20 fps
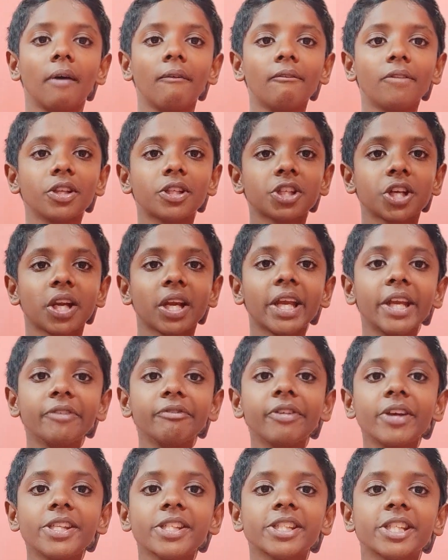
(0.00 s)
which are
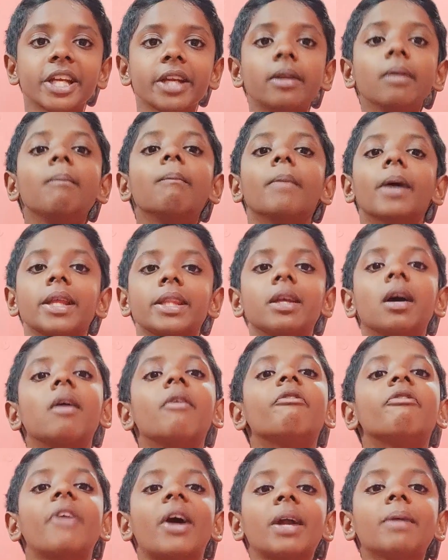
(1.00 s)
invested by the
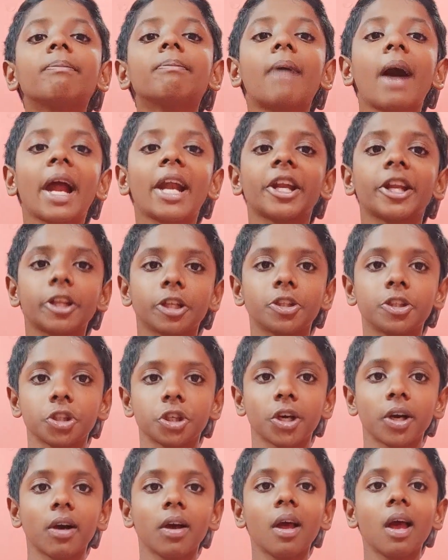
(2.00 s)
fund manager,
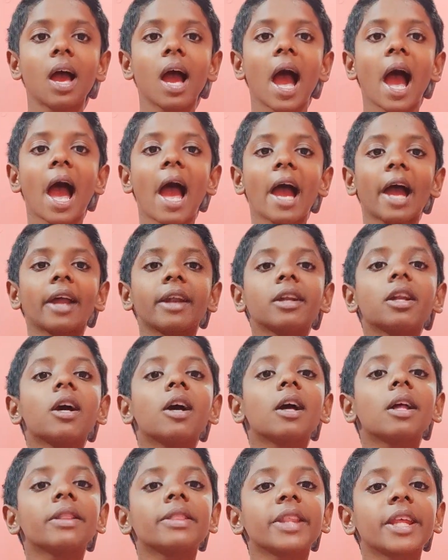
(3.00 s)

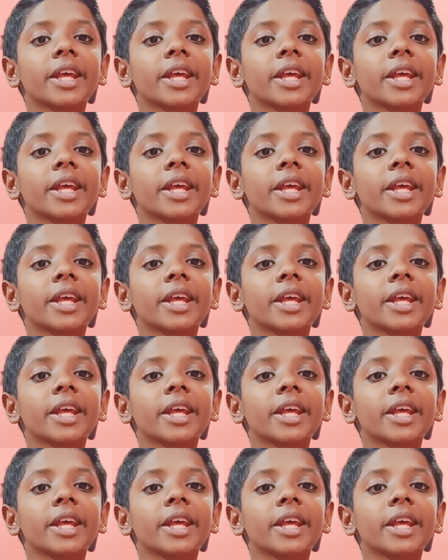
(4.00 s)
and